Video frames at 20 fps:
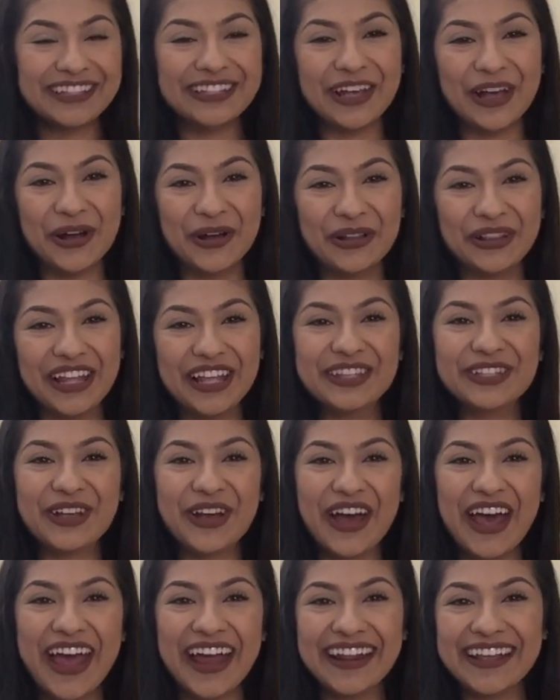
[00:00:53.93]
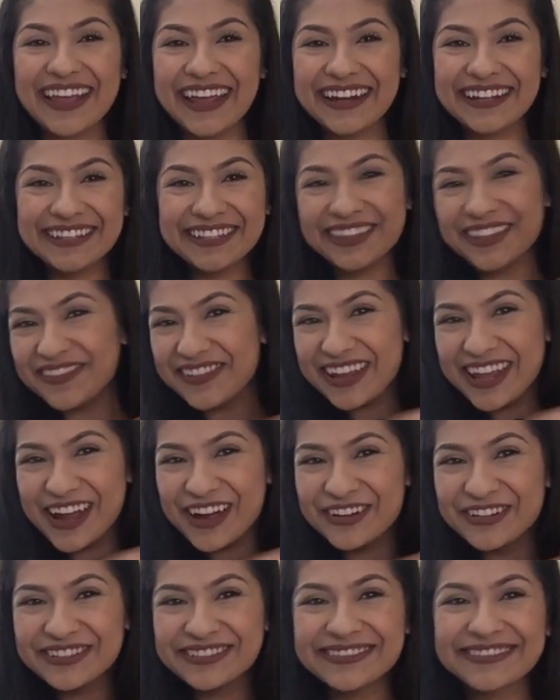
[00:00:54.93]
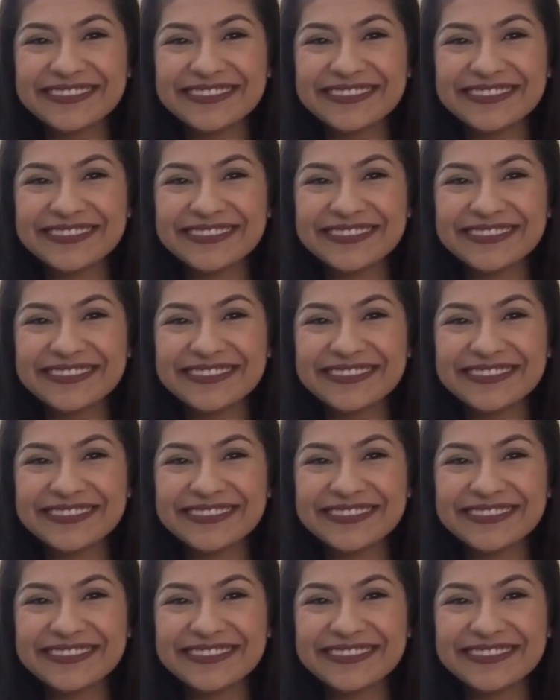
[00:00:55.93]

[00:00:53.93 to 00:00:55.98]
So let's go ahead and get into the video.